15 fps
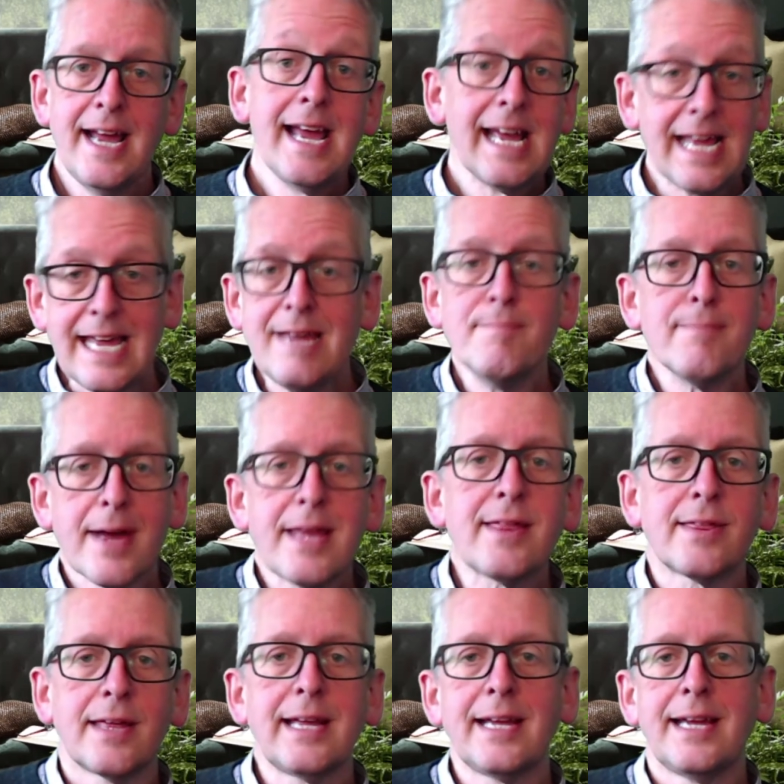He may
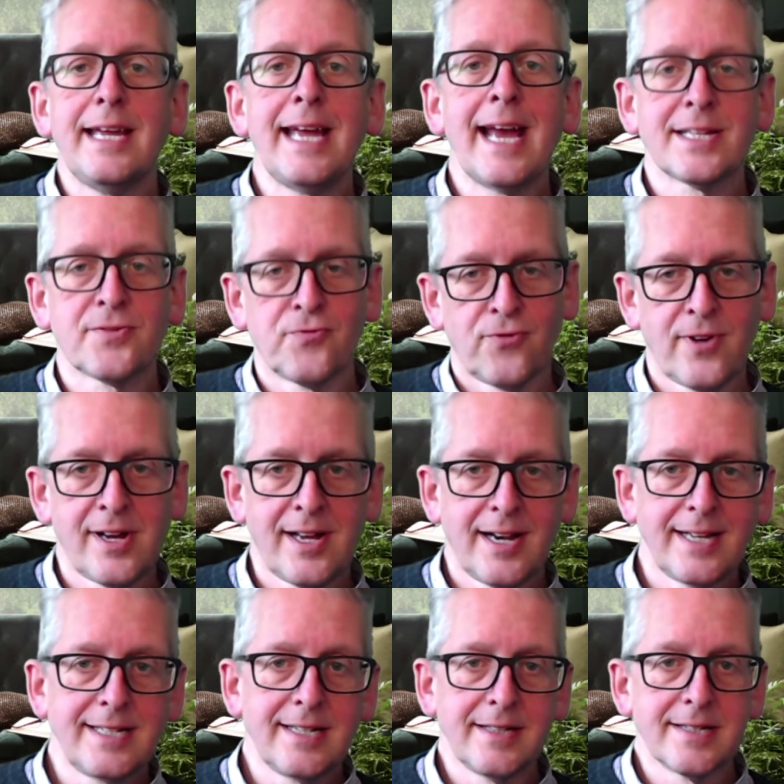think he hasn't
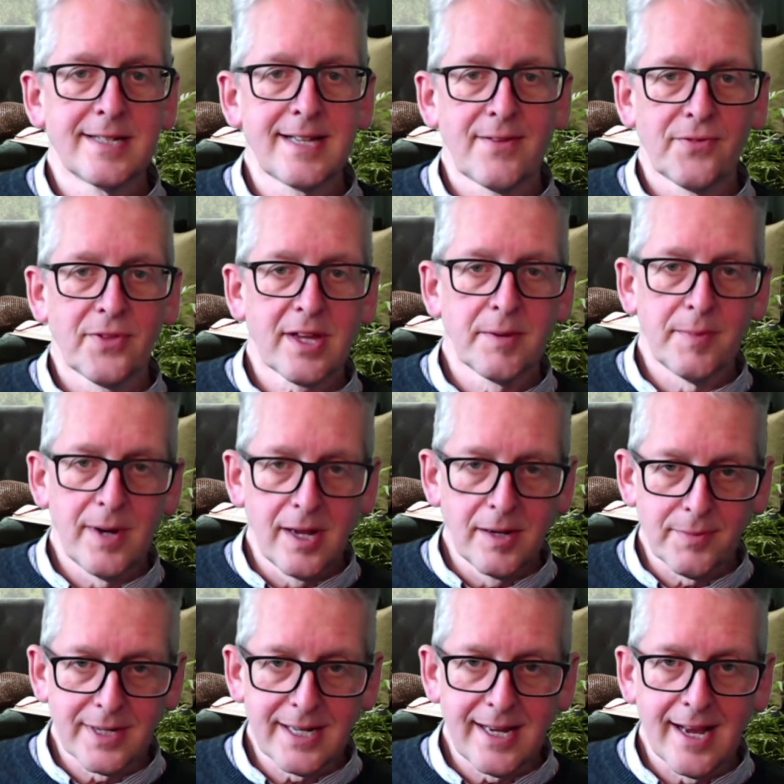violated the seventh
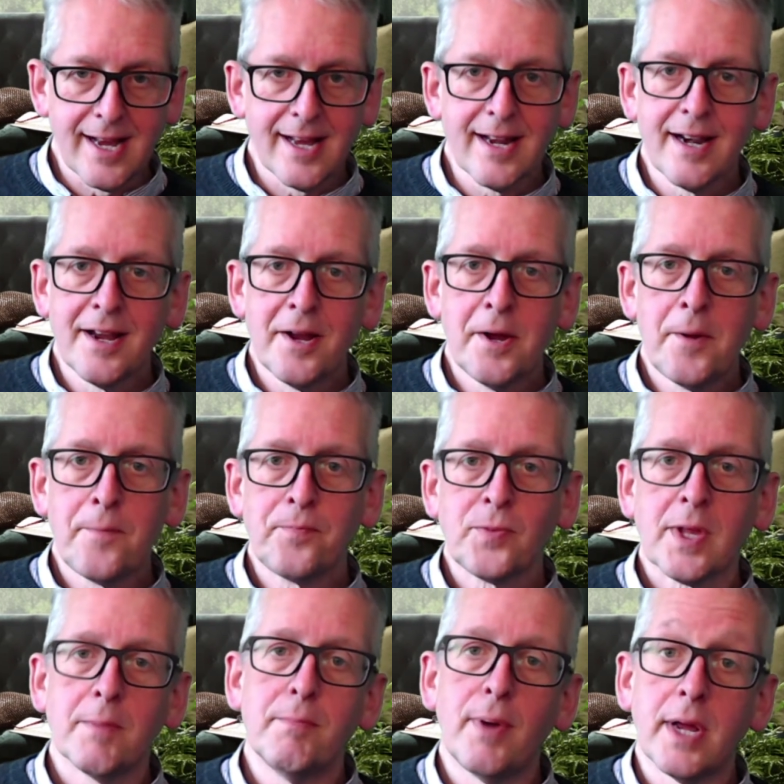commandment yet,
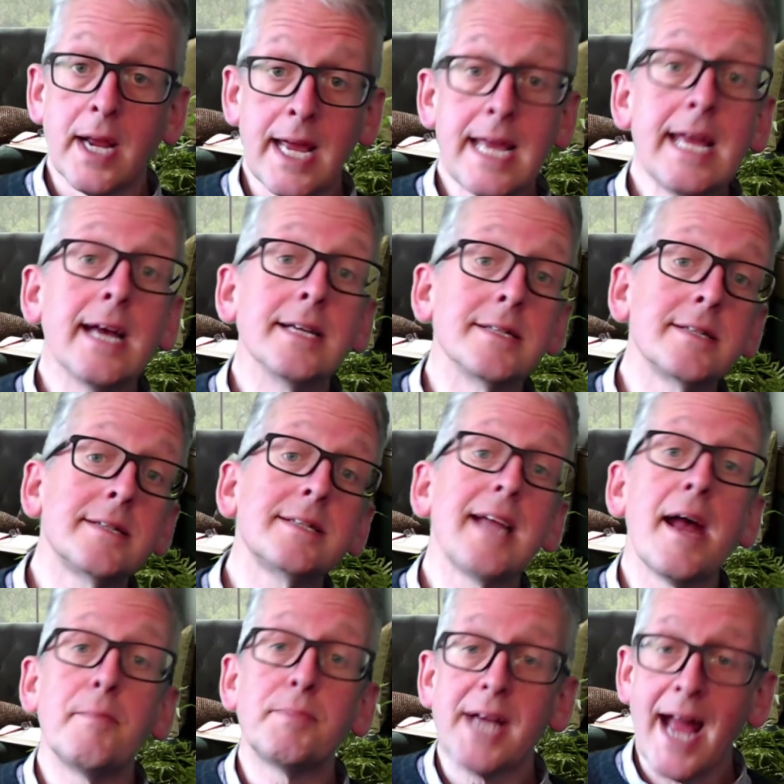but he has
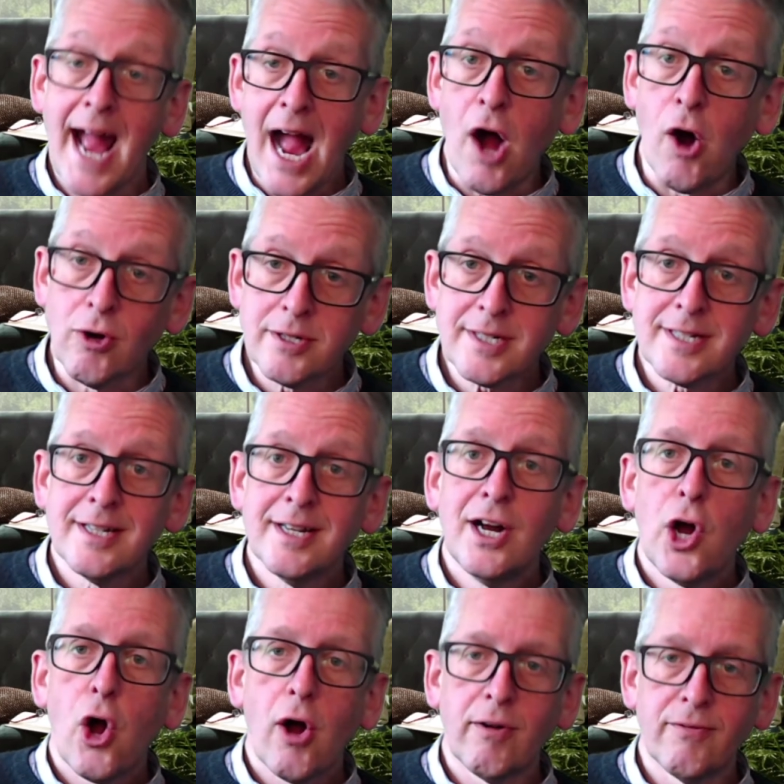stepped out
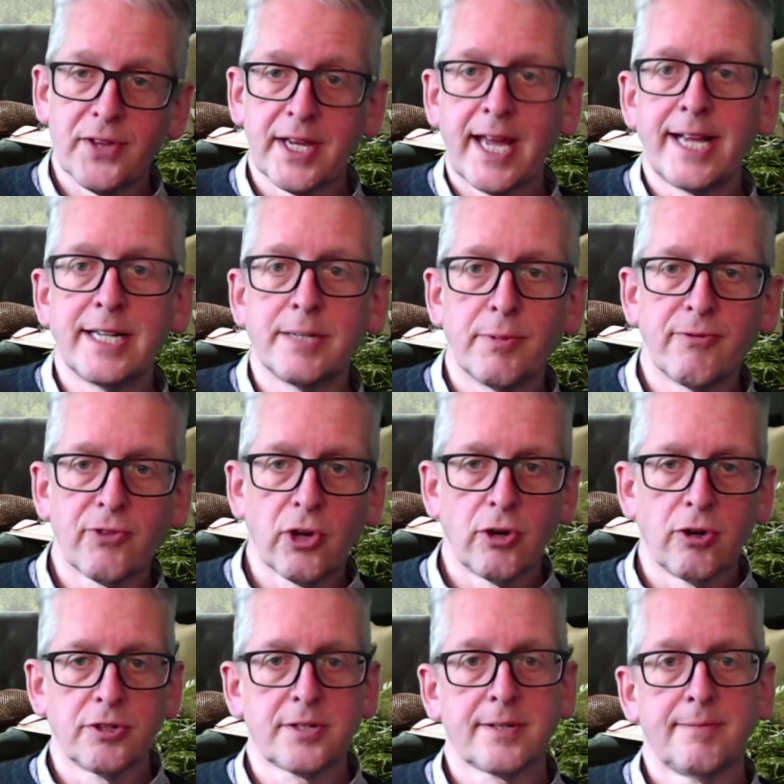of the kingdom of God.